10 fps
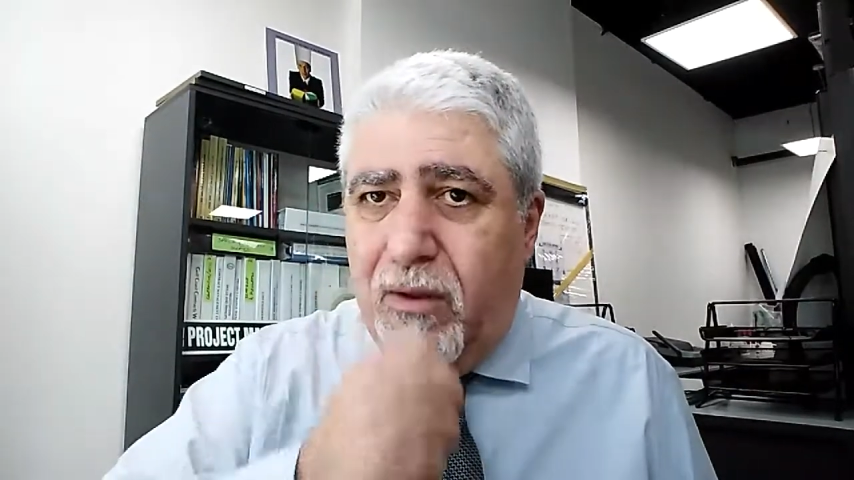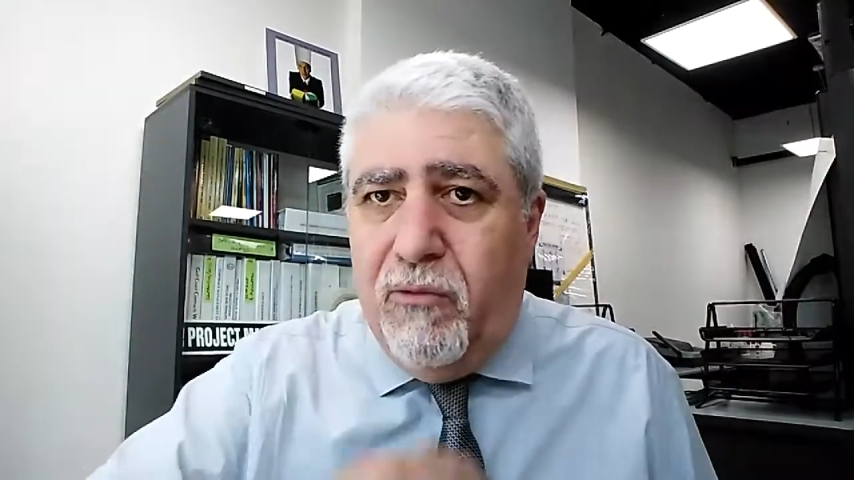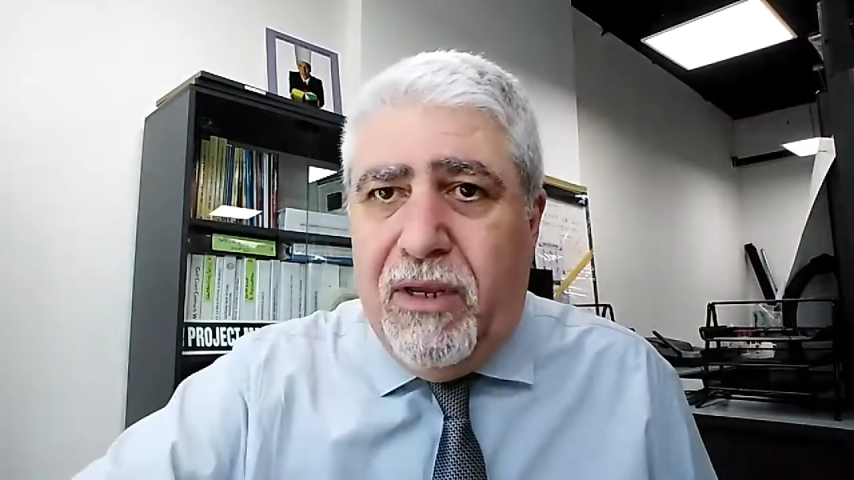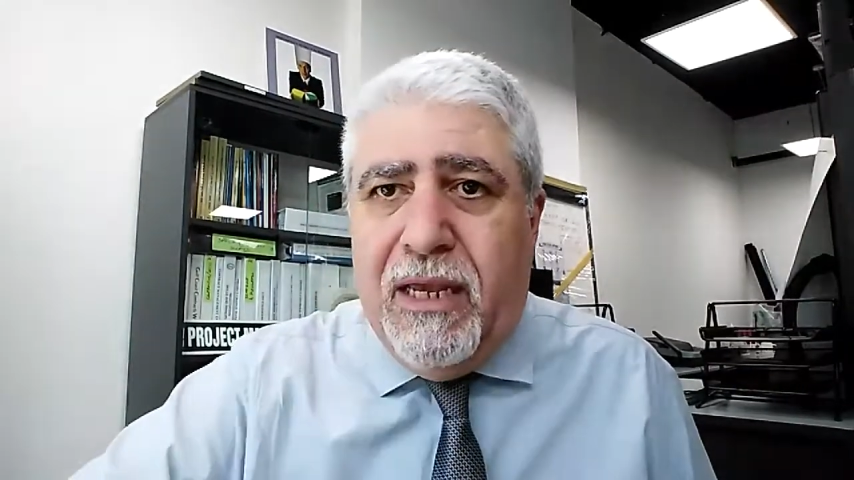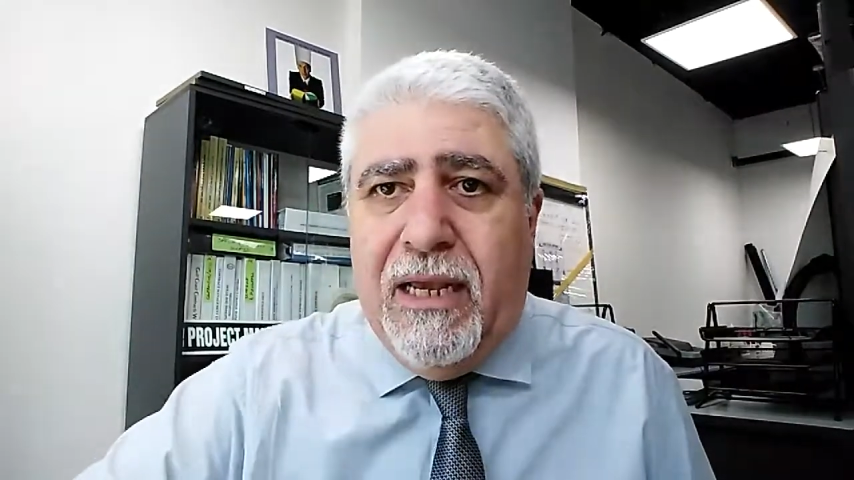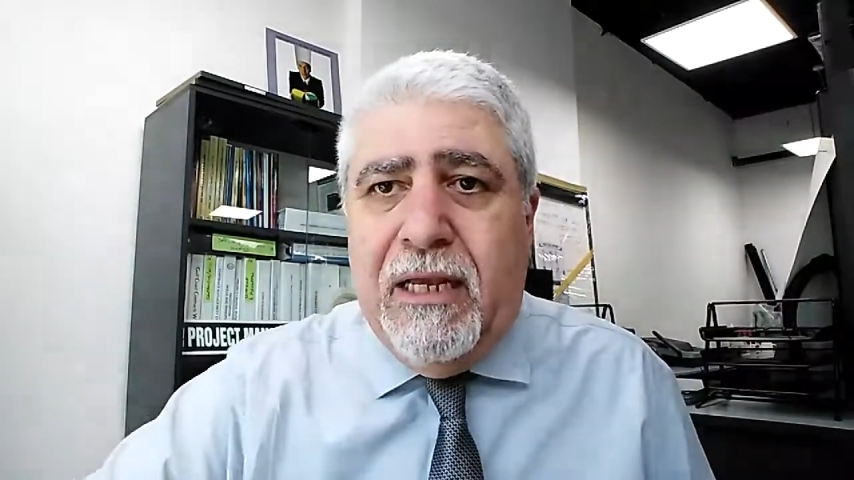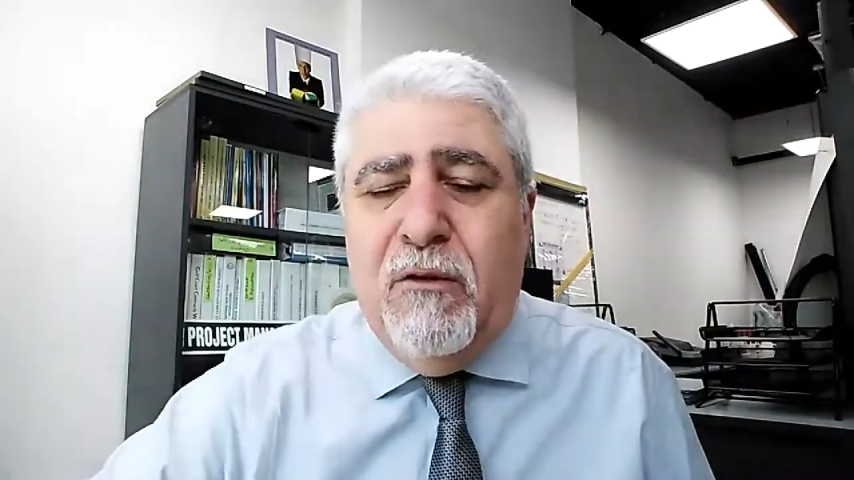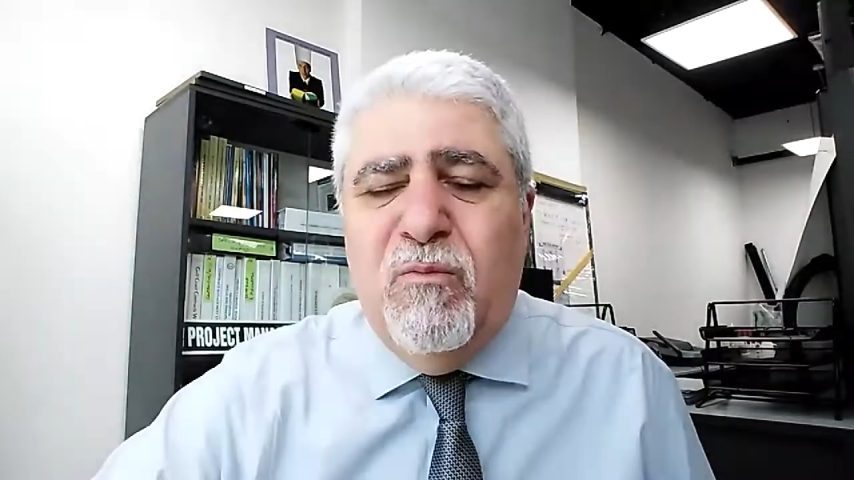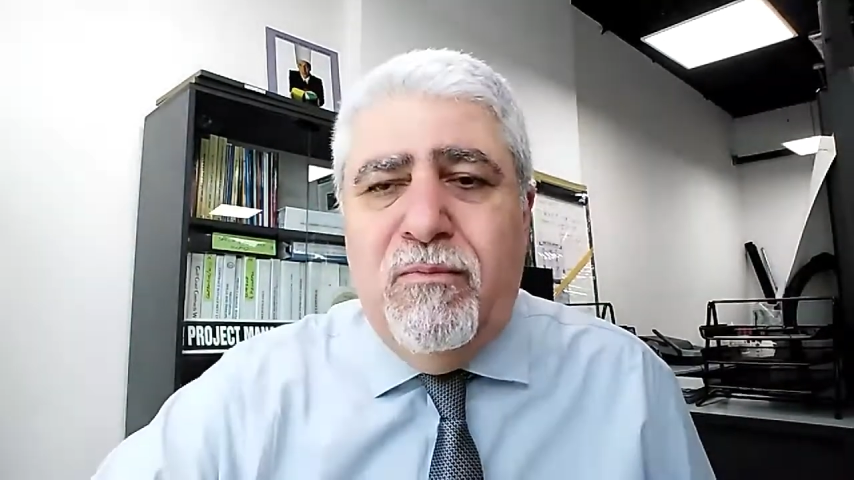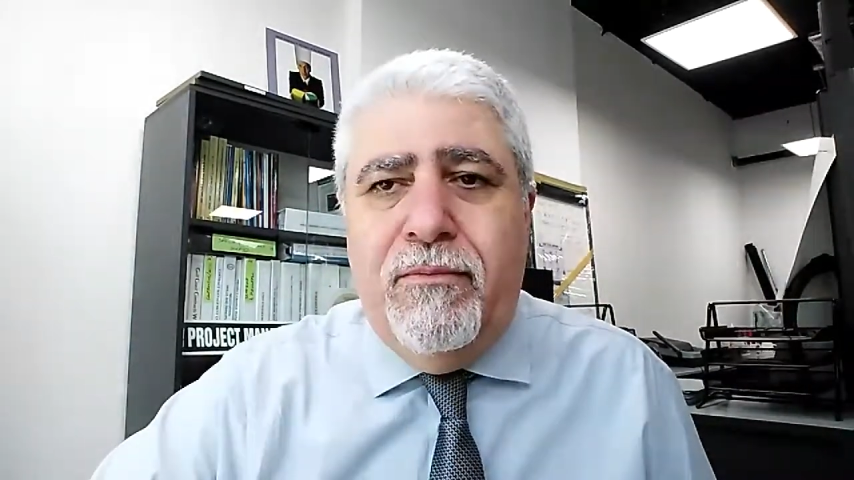we
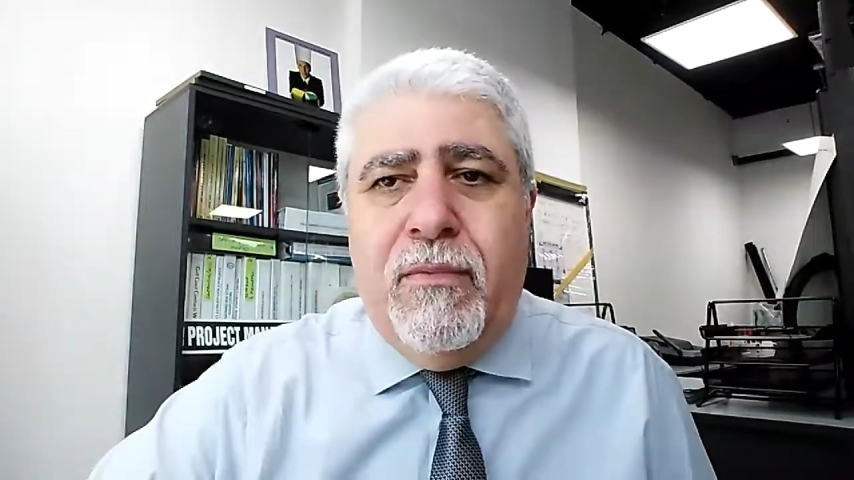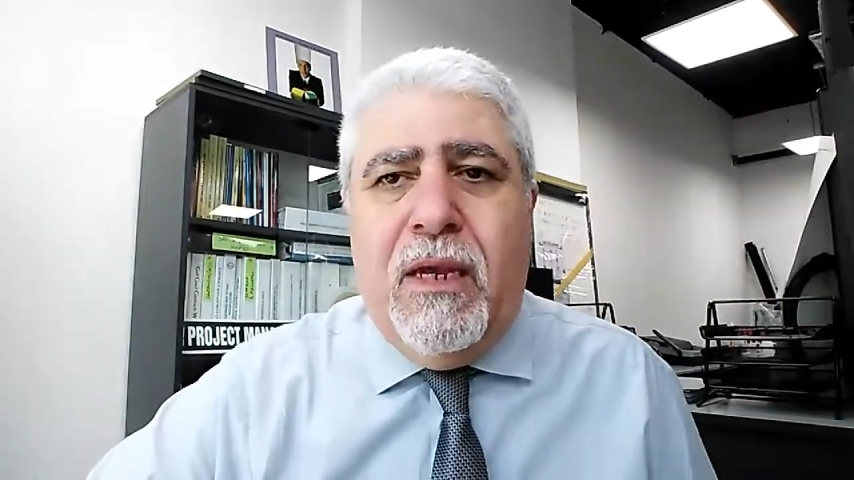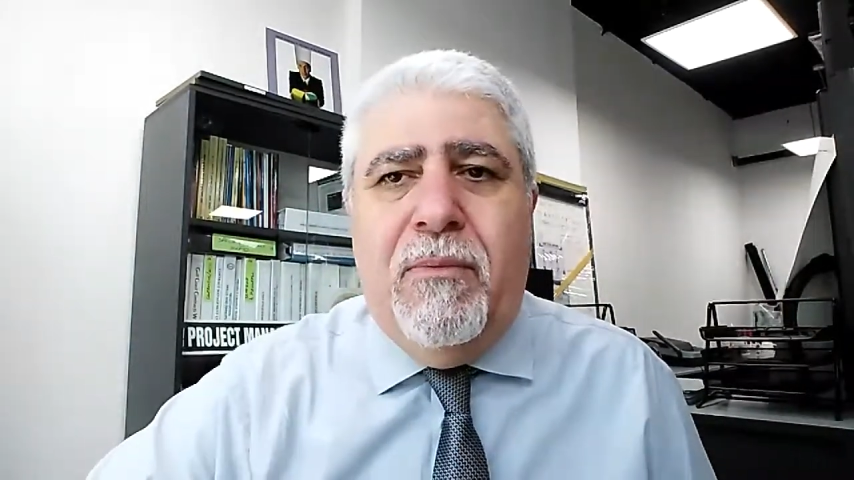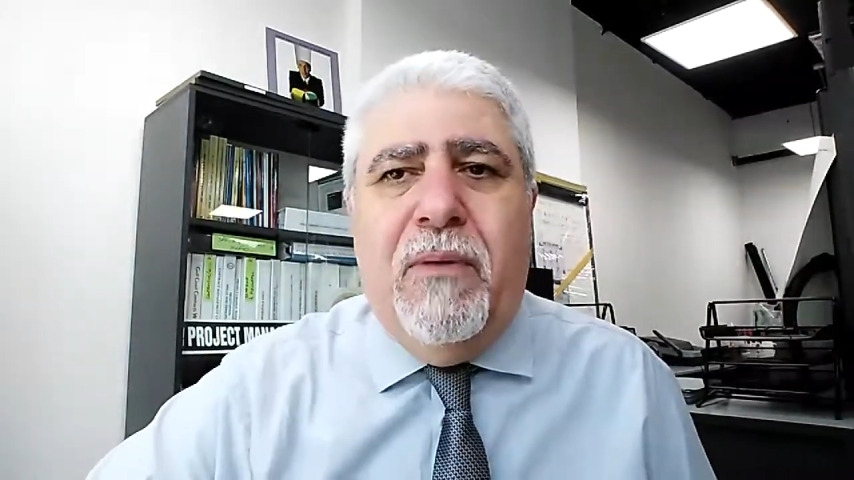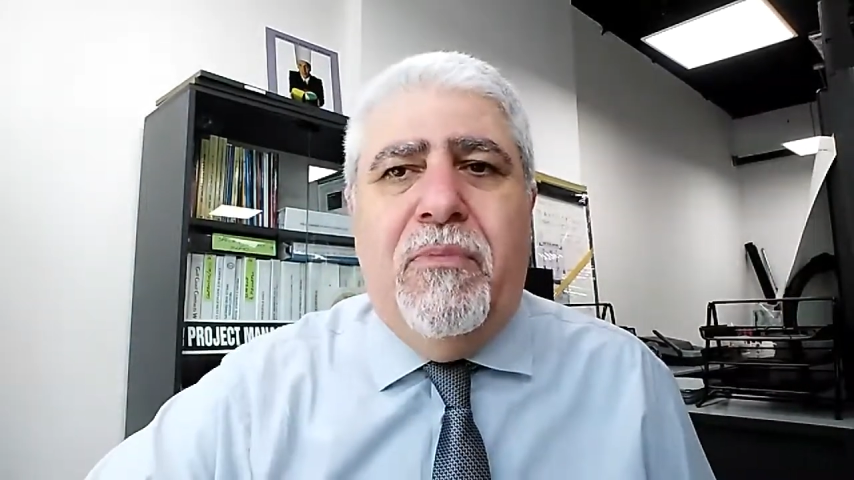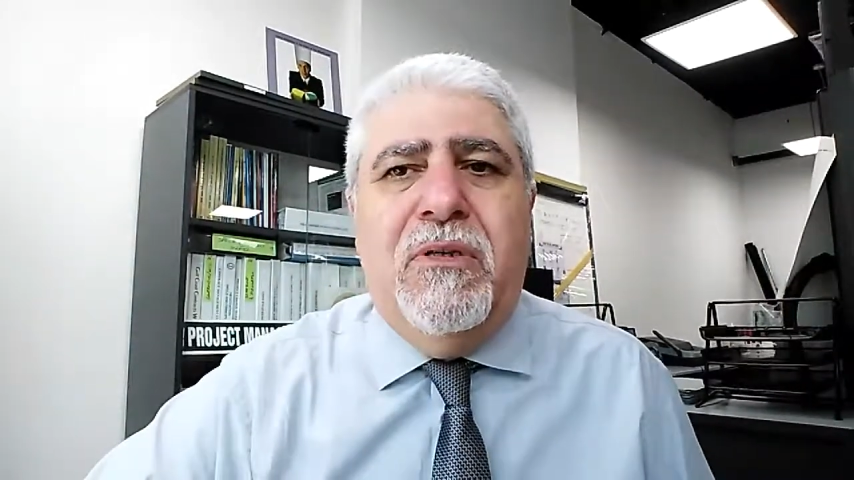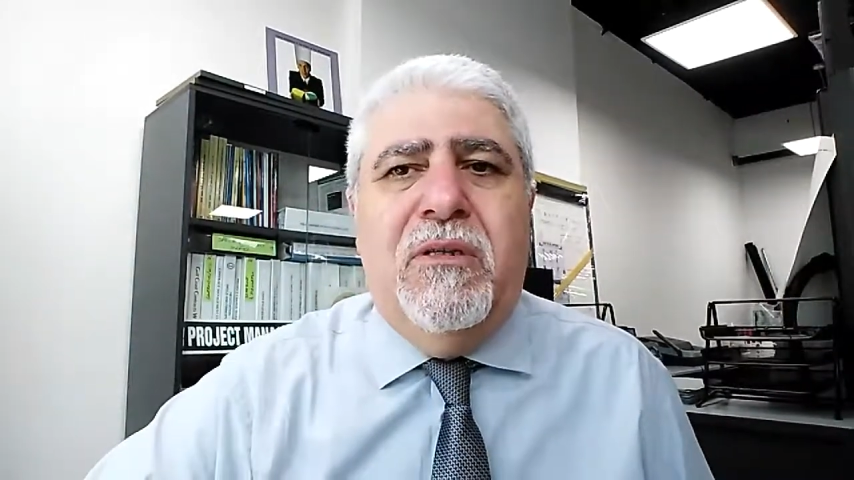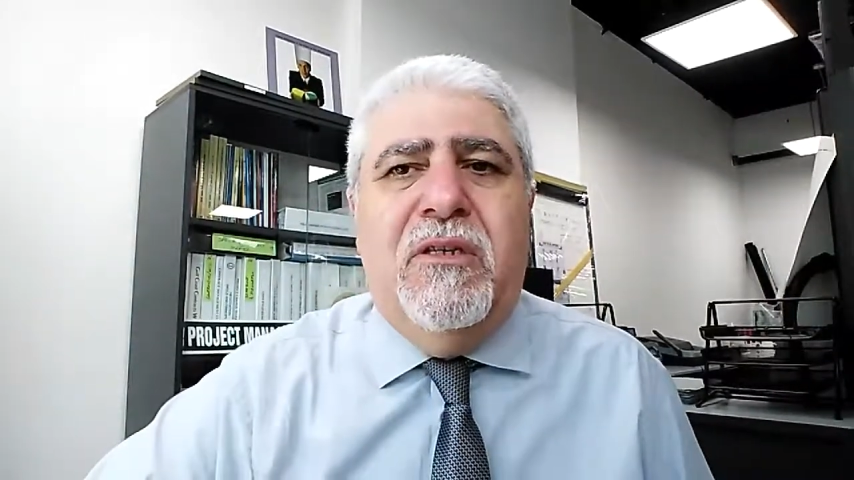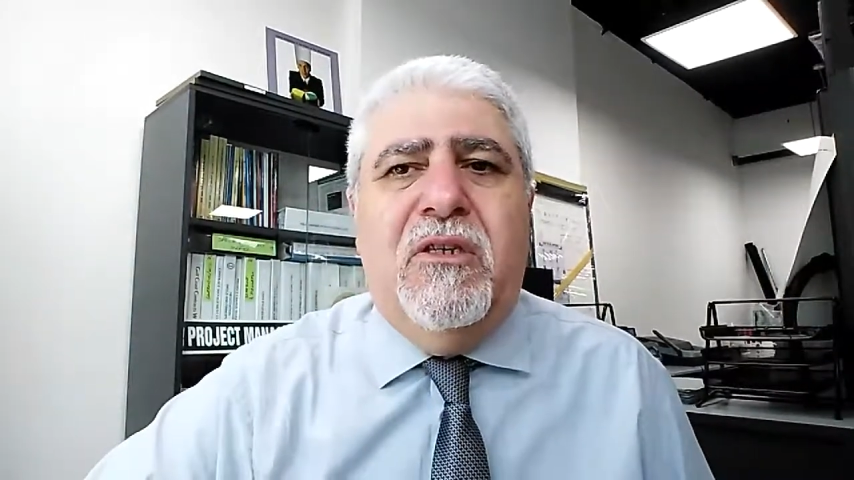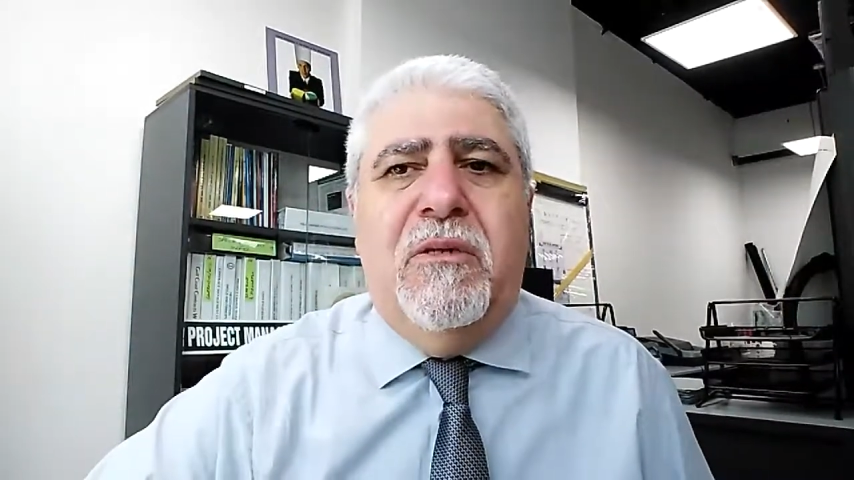can come up with a
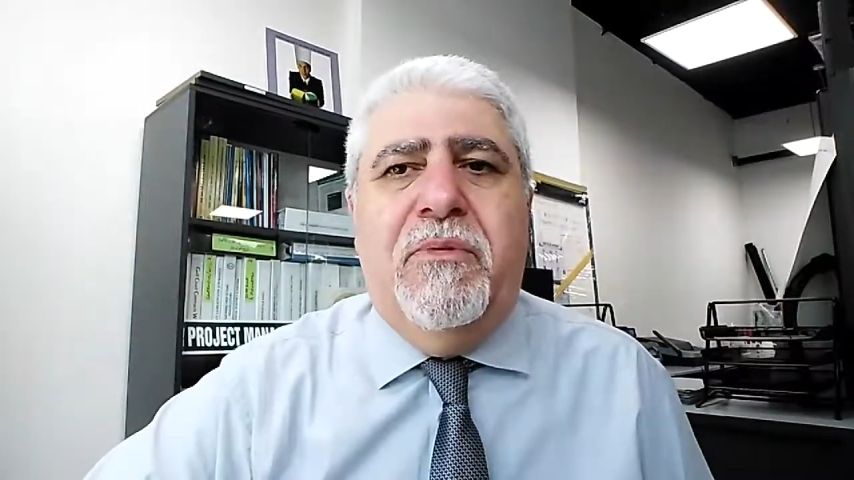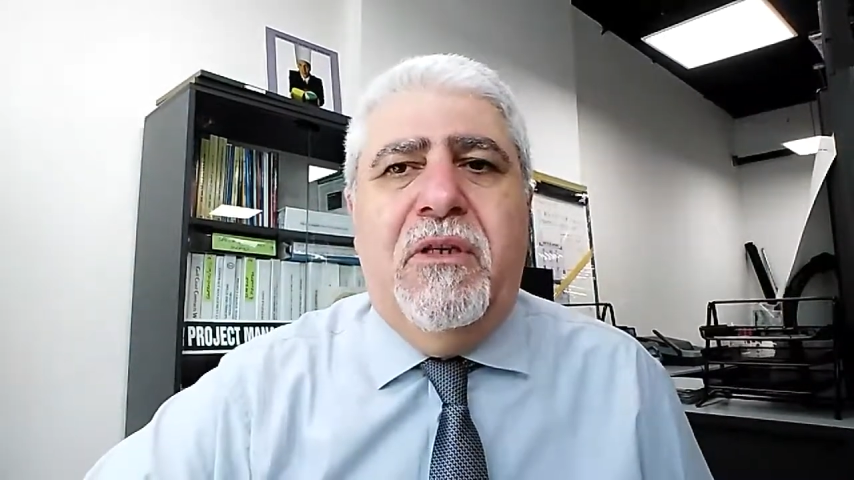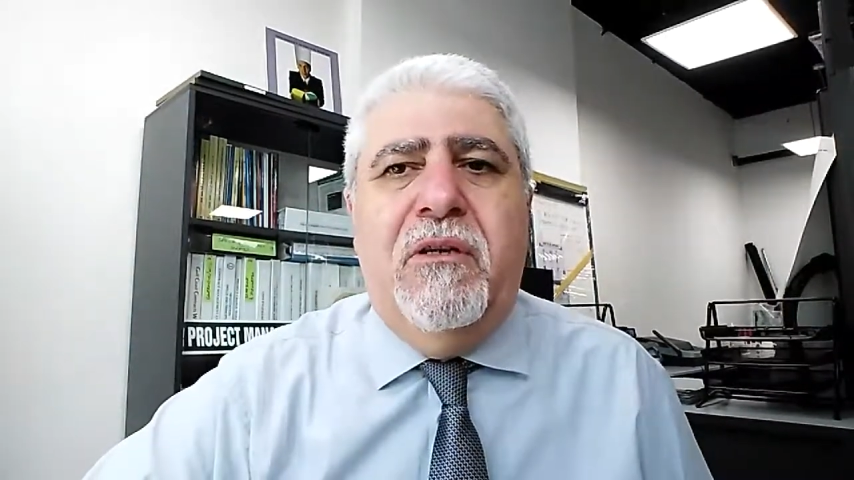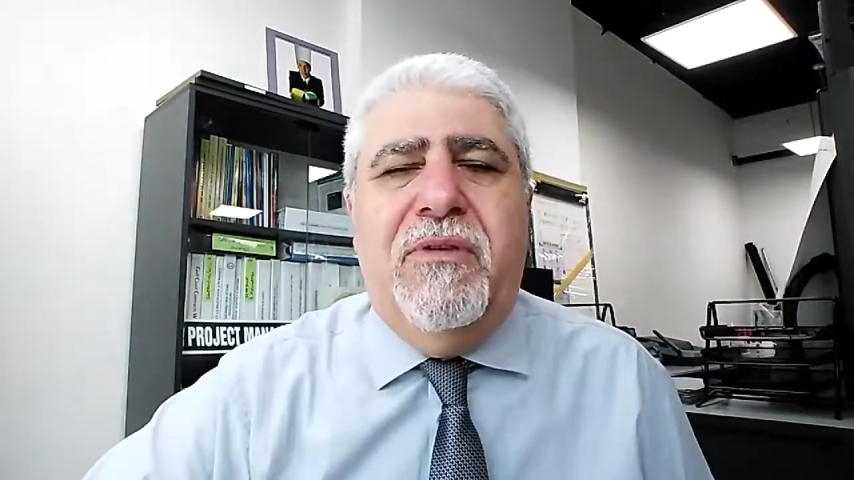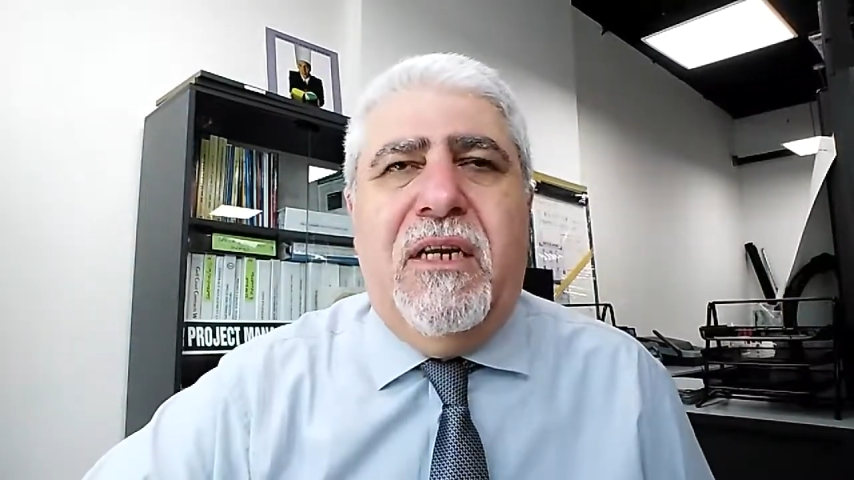description of